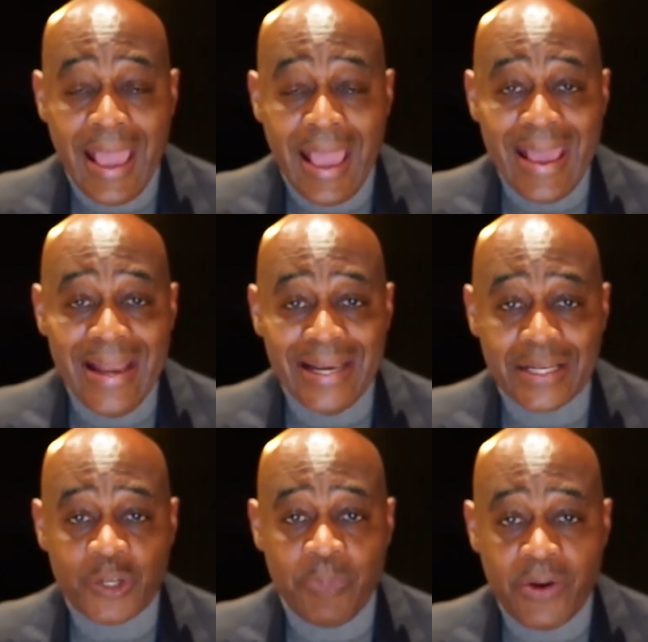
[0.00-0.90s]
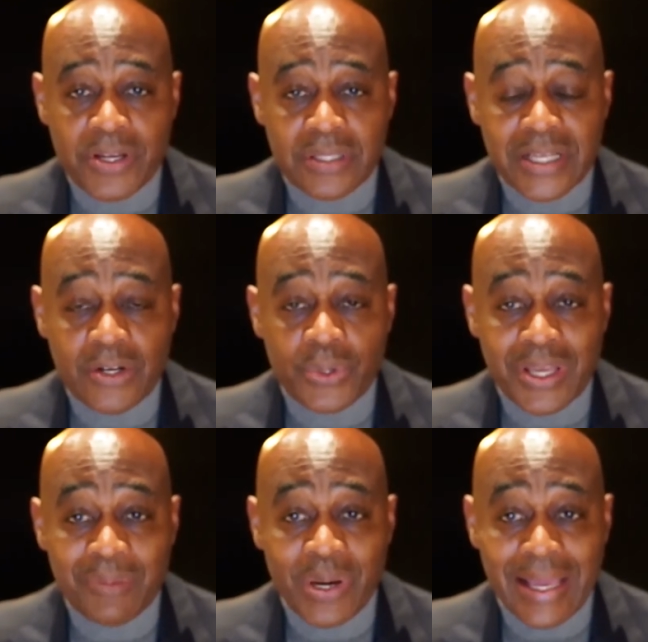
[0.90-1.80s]
and an experienced leader who
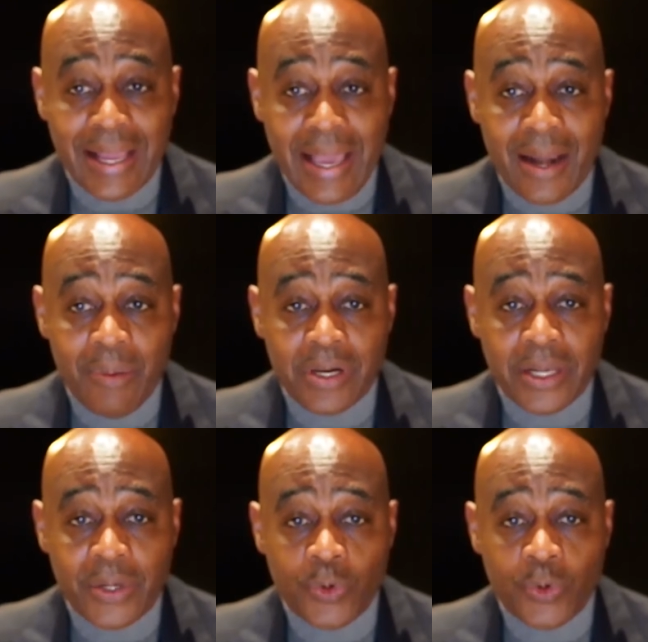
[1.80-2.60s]
can bring accountability